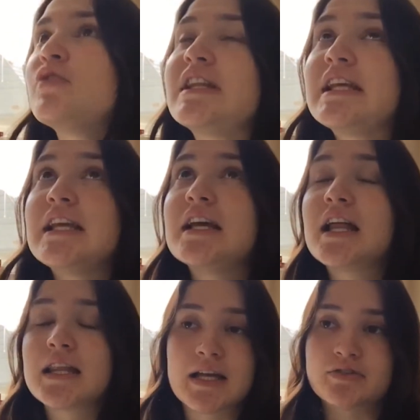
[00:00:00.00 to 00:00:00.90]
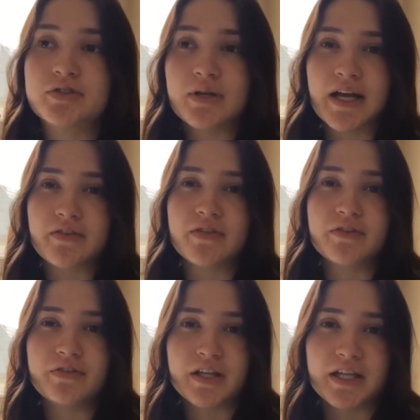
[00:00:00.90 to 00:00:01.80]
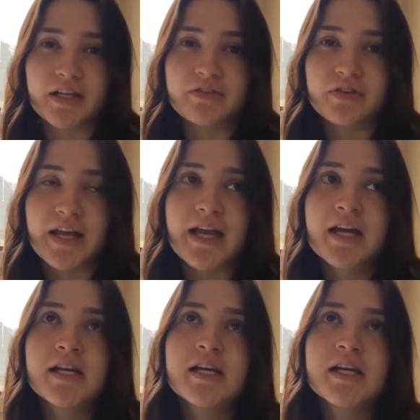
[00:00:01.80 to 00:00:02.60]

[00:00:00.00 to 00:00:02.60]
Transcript: really allows you to have the feeling of like,